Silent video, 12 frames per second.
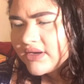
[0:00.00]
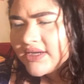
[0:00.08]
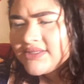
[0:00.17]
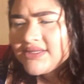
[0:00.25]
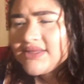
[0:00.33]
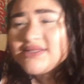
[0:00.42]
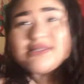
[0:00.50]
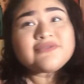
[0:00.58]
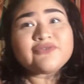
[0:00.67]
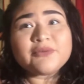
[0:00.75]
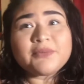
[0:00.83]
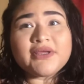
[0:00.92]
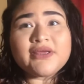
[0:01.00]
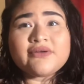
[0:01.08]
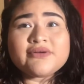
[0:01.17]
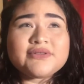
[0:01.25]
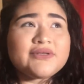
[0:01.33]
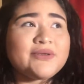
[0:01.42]
I said this is for
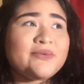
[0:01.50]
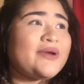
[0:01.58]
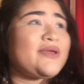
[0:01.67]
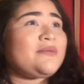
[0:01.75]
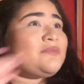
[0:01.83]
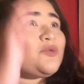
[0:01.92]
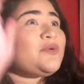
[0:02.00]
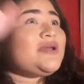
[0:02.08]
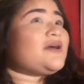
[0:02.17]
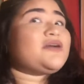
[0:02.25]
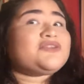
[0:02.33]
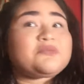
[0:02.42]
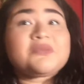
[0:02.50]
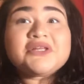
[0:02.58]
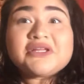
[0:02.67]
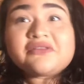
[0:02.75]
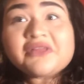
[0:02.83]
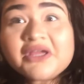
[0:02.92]
beginners, and here I am doing 100 million